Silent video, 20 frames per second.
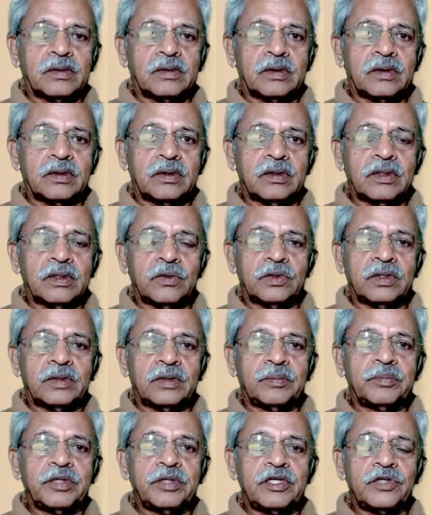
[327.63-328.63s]
Now
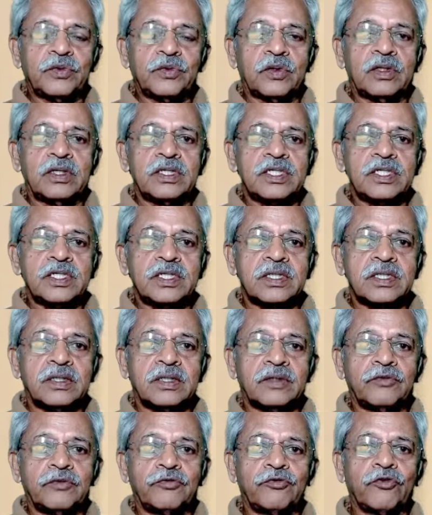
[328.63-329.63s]
the B12 is
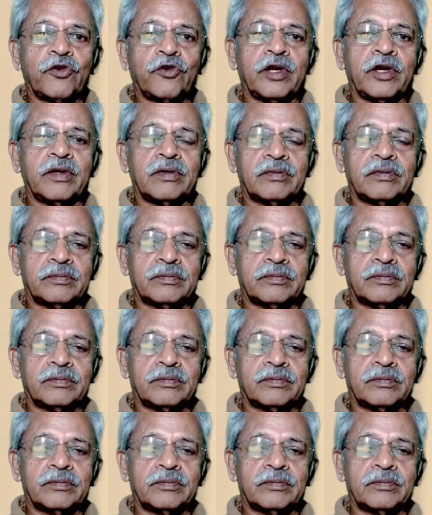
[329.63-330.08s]
freed.